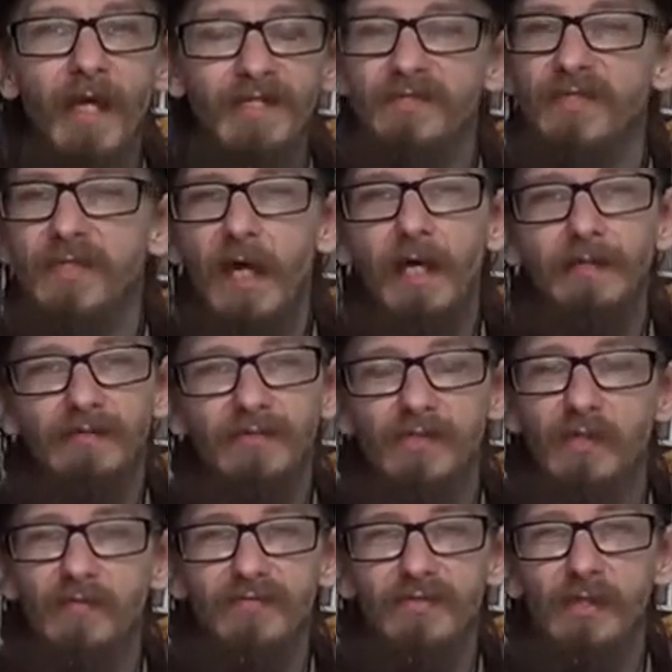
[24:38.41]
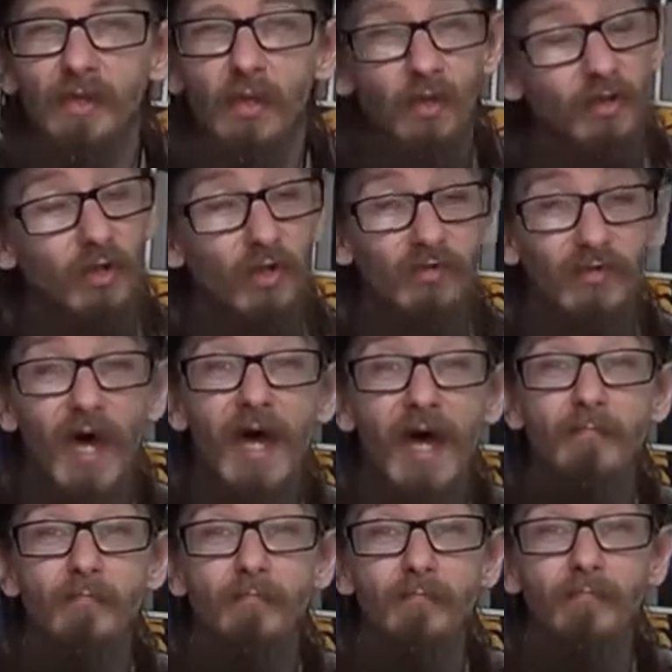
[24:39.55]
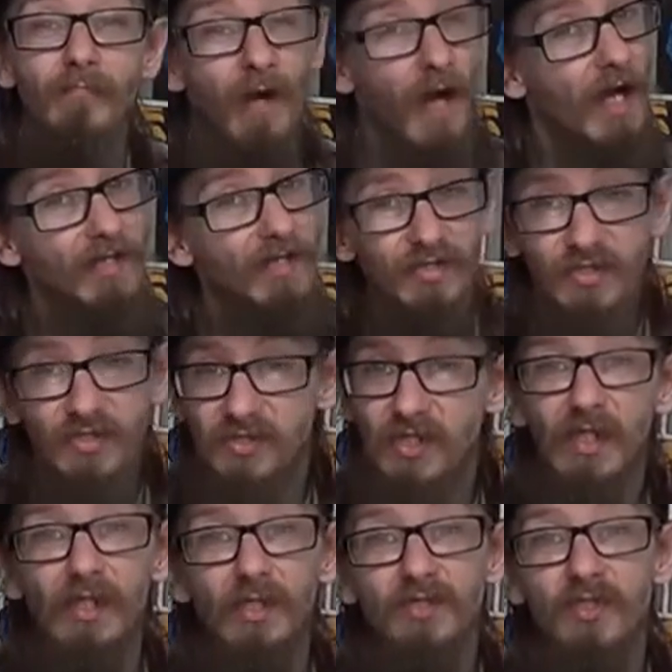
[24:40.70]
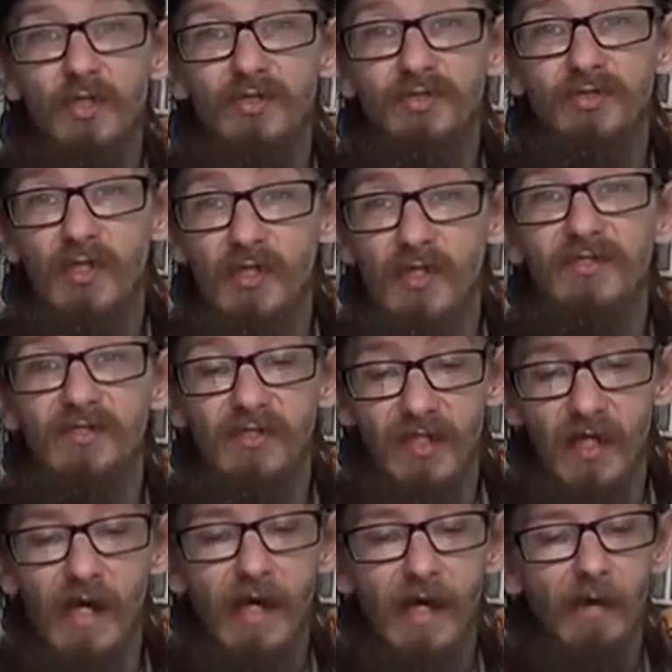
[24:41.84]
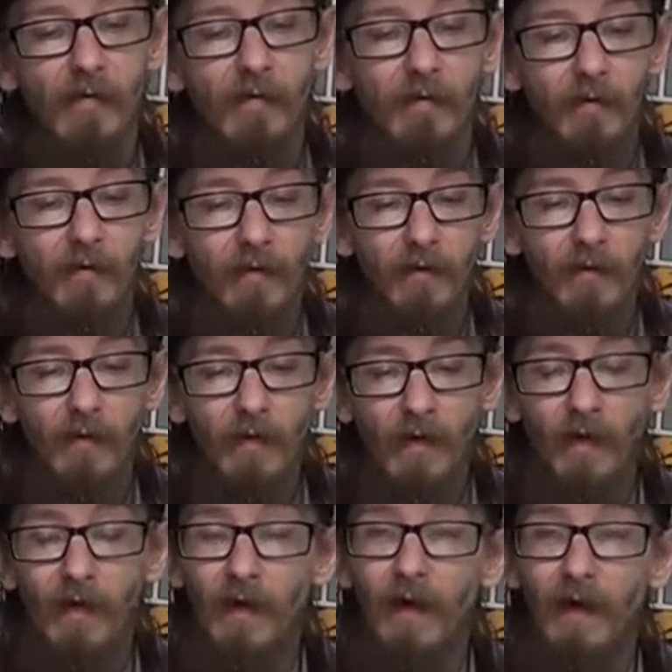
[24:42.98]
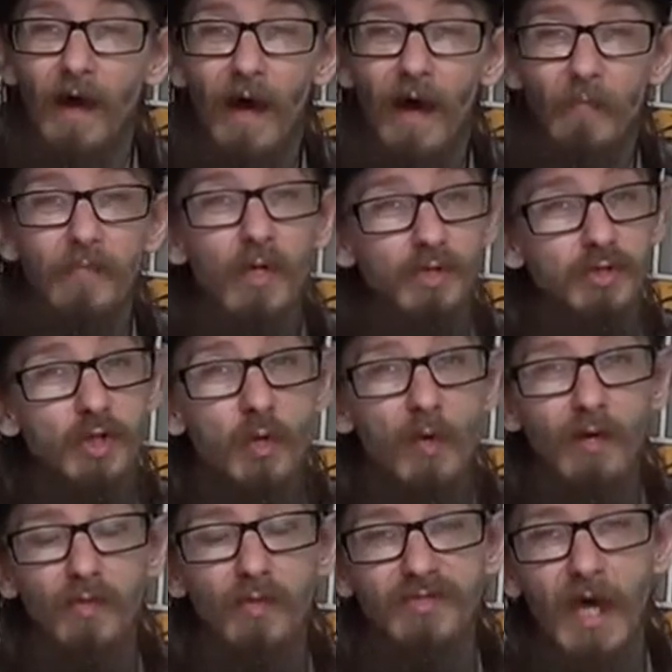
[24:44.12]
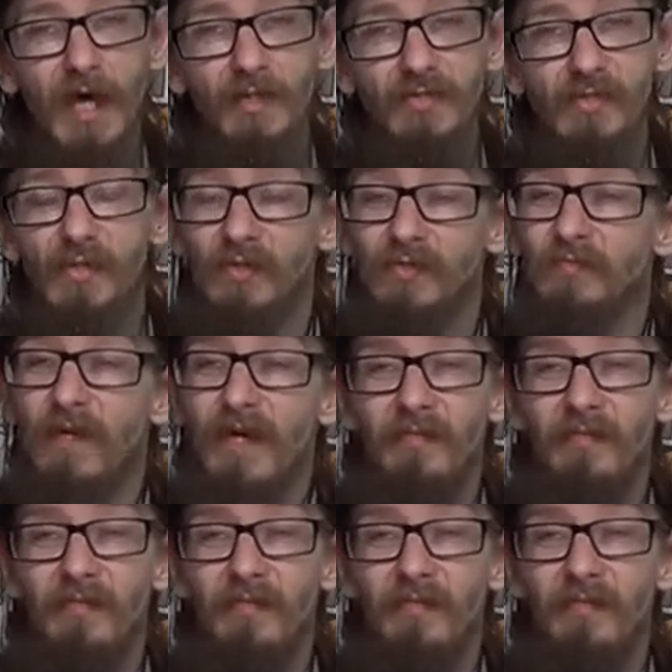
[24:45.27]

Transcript: It's the kind of stuff that looked good then and still looks good to this day. I'm not sure why it was cancelled.